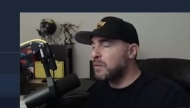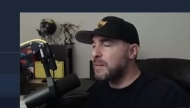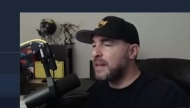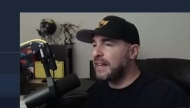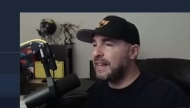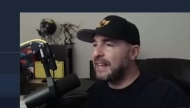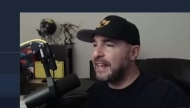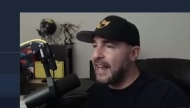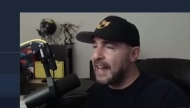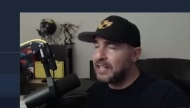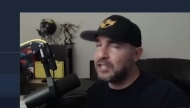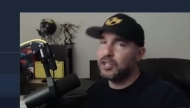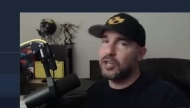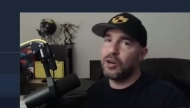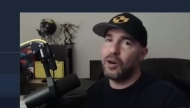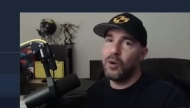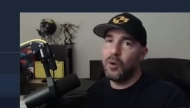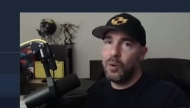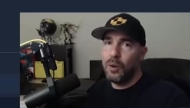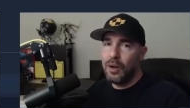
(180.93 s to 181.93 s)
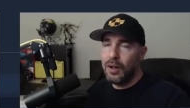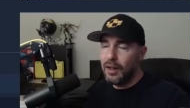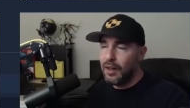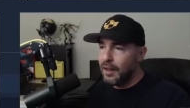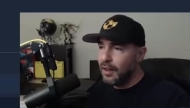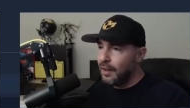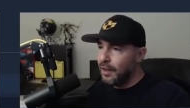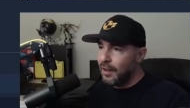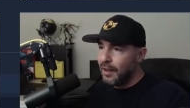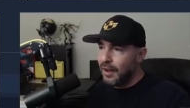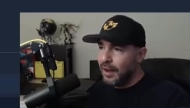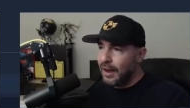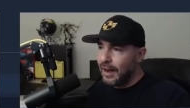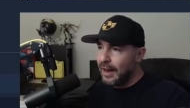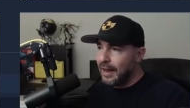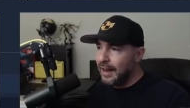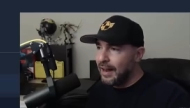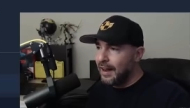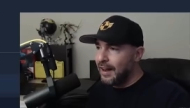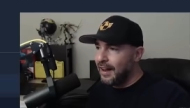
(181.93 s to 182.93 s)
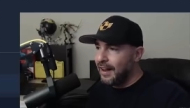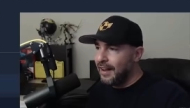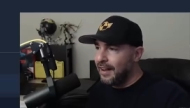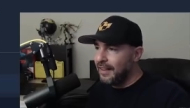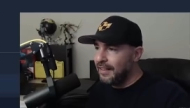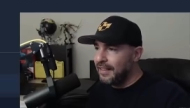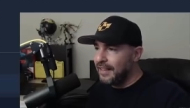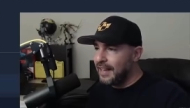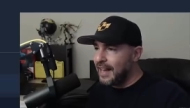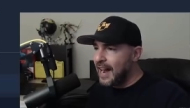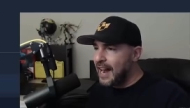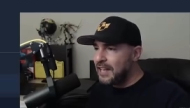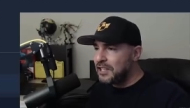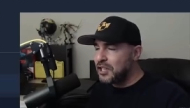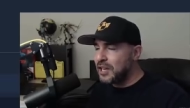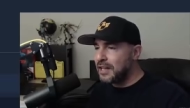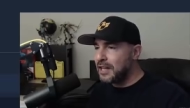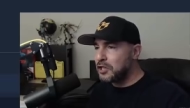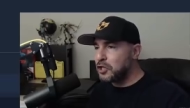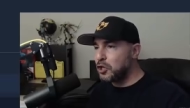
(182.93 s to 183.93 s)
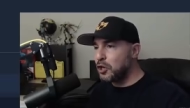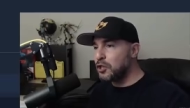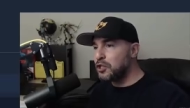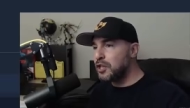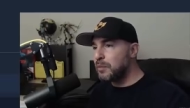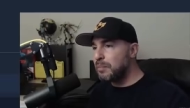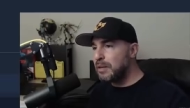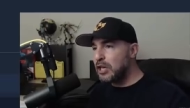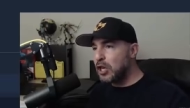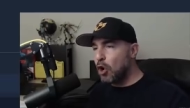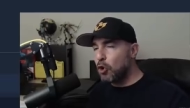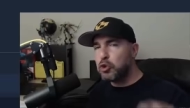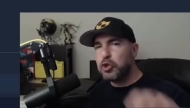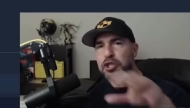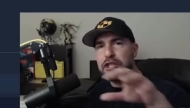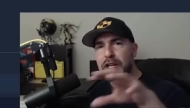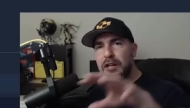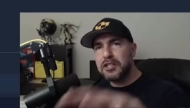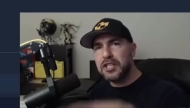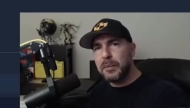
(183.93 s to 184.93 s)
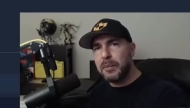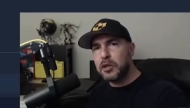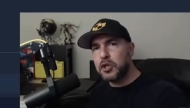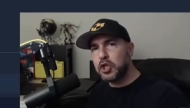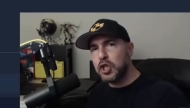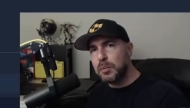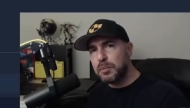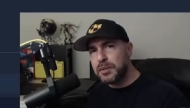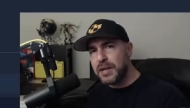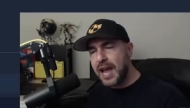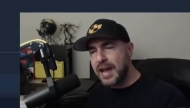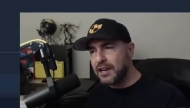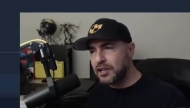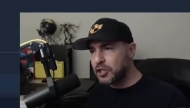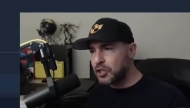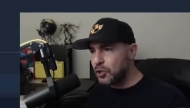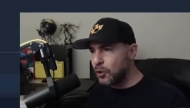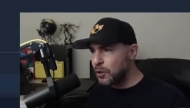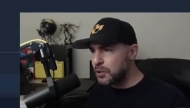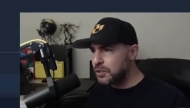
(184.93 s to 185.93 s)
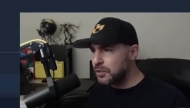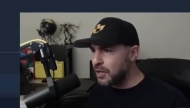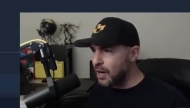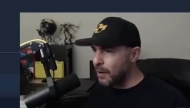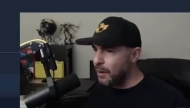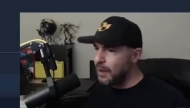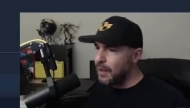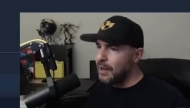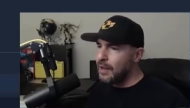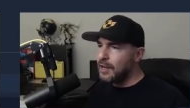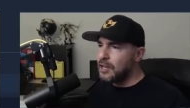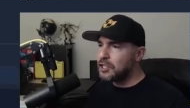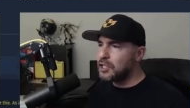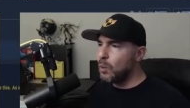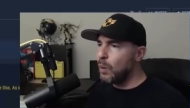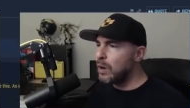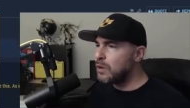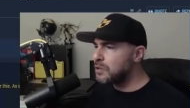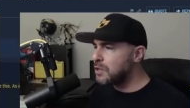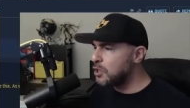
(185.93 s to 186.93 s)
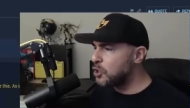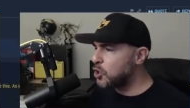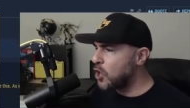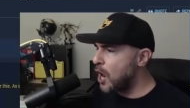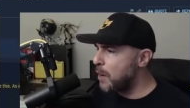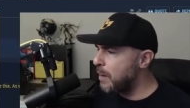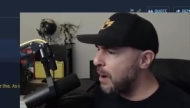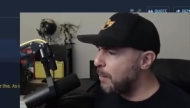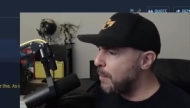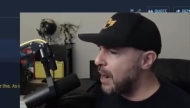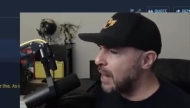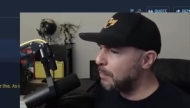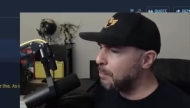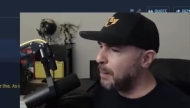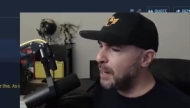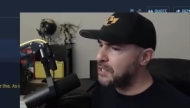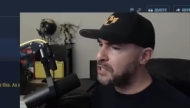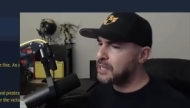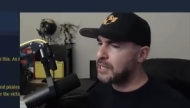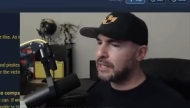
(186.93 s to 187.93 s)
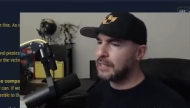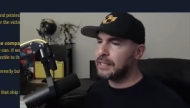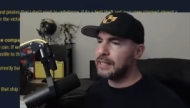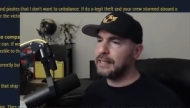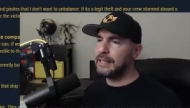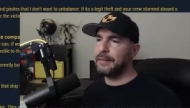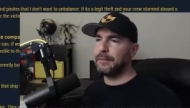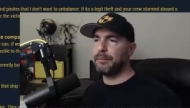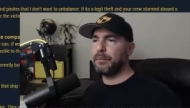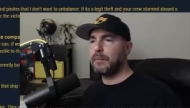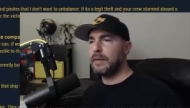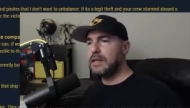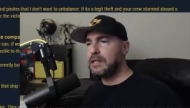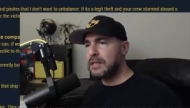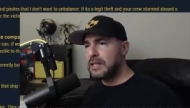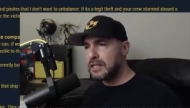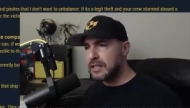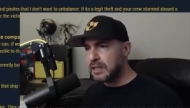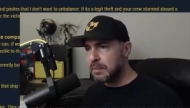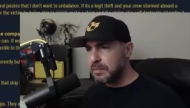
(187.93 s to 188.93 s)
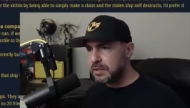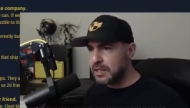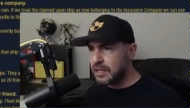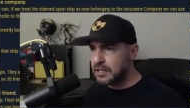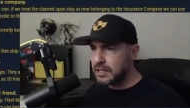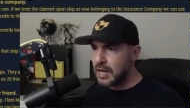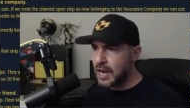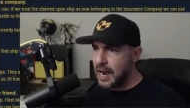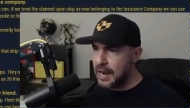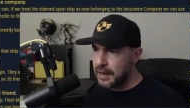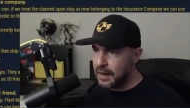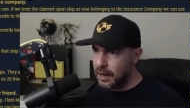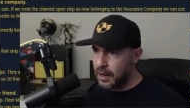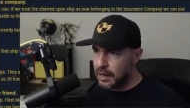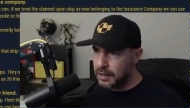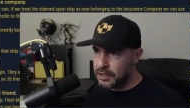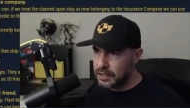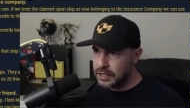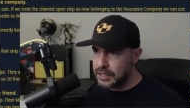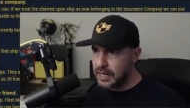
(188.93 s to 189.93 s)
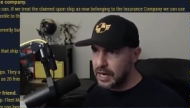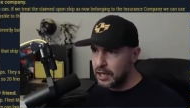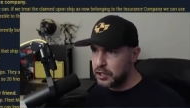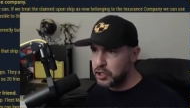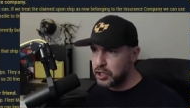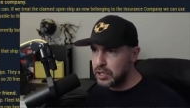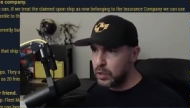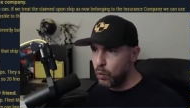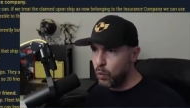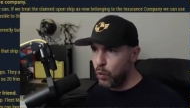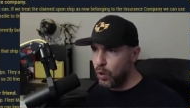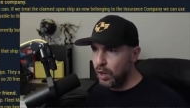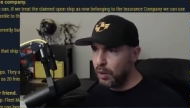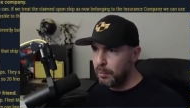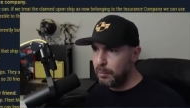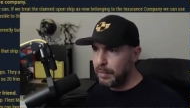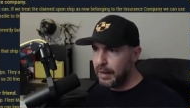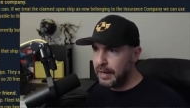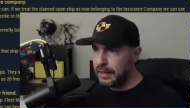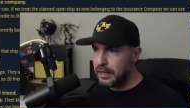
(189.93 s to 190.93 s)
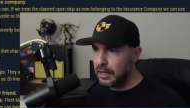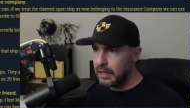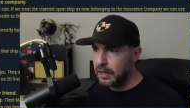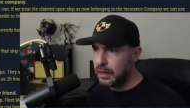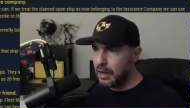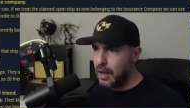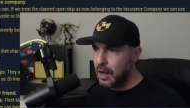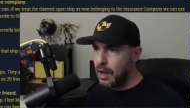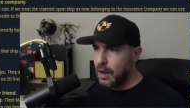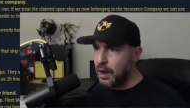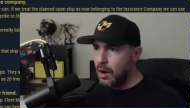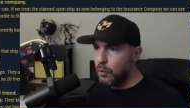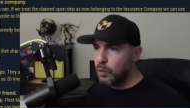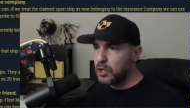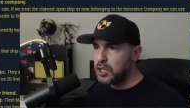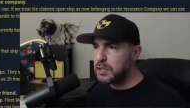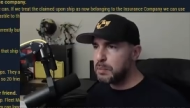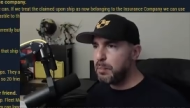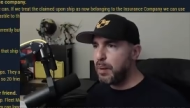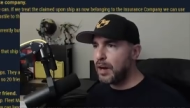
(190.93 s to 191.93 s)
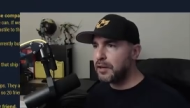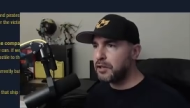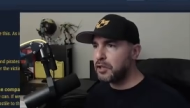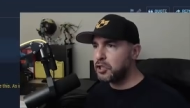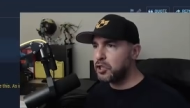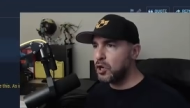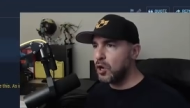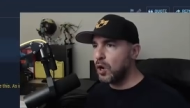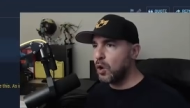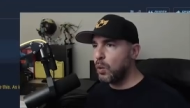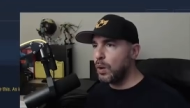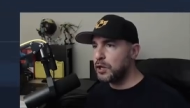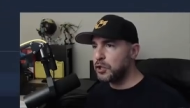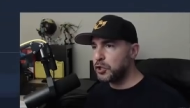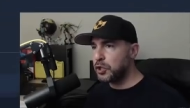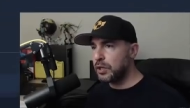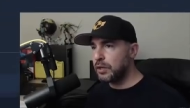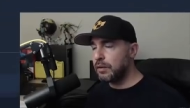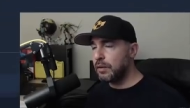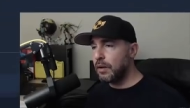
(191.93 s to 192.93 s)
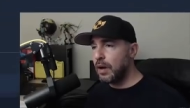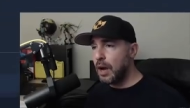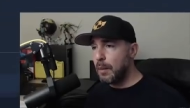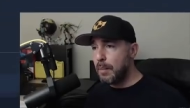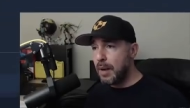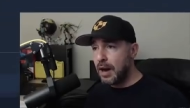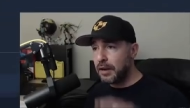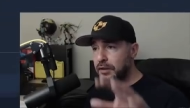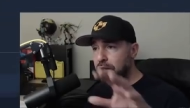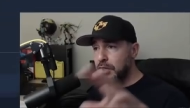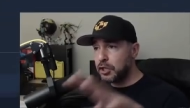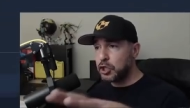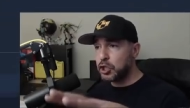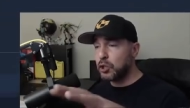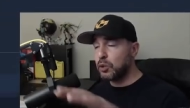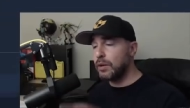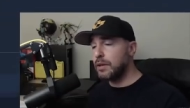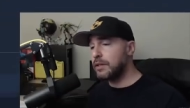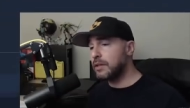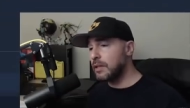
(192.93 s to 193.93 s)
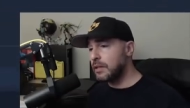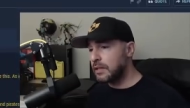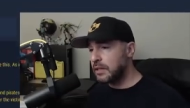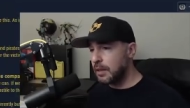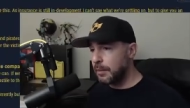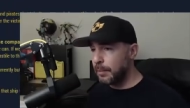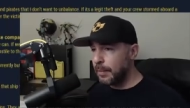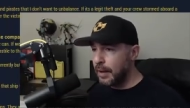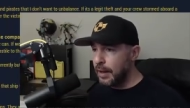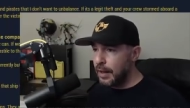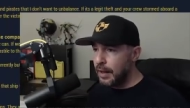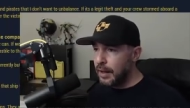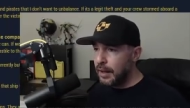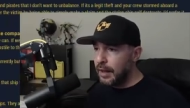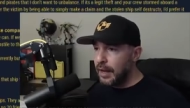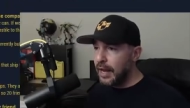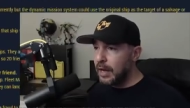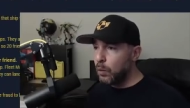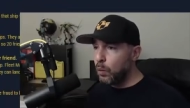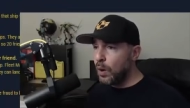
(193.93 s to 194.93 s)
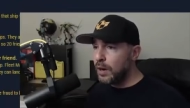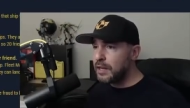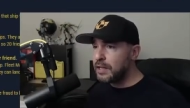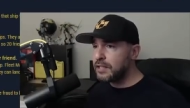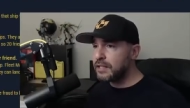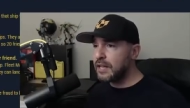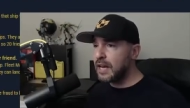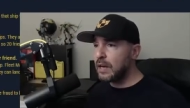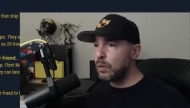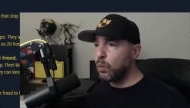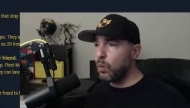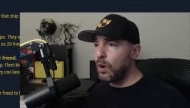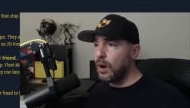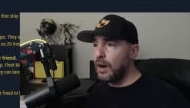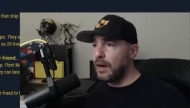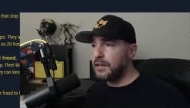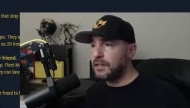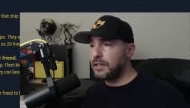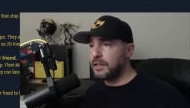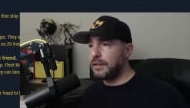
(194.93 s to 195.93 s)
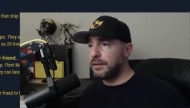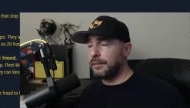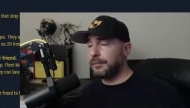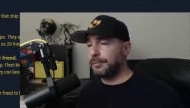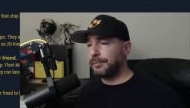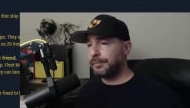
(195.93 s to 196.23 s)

from the get-go. The idea that you can simply go steal someone's ships and it's yours? No. So what is the drama about? Basically, systems designer CIG Will Maiden responded to a question about the insurance system. And what he said was,